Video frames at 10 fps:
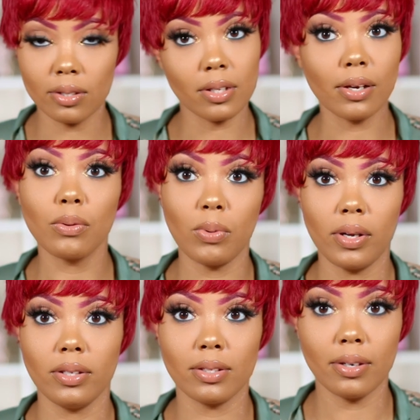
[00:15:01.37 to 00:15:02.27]
looks like a
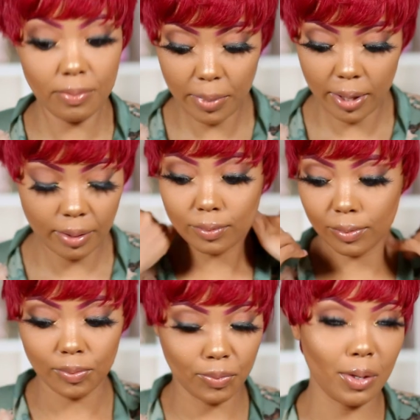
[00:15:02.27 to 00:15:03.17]
waste of money.
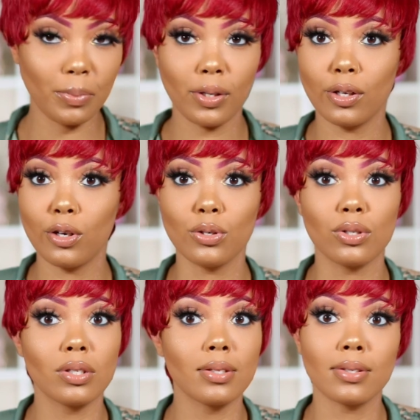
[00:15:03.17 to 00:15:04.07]
I'm gonna get her
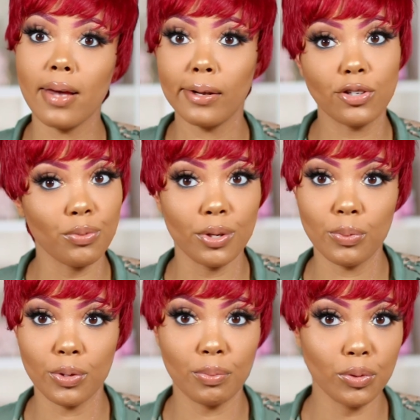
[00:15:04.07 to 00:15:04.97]
saturated
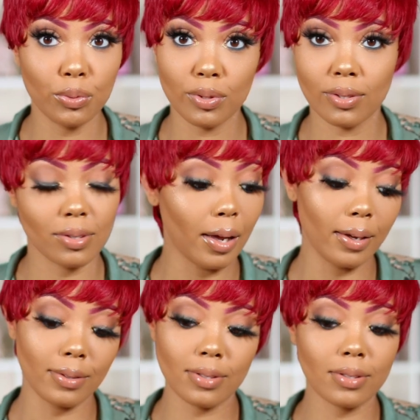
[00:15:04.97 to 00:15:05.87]
with mousse,
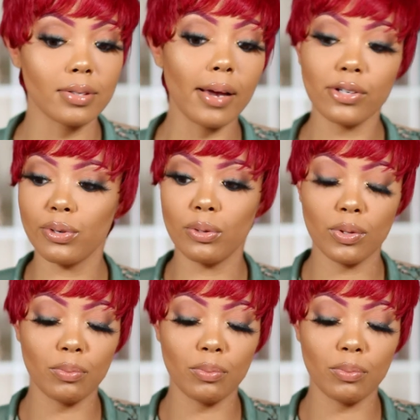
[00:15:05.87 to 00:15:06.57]
like saturated with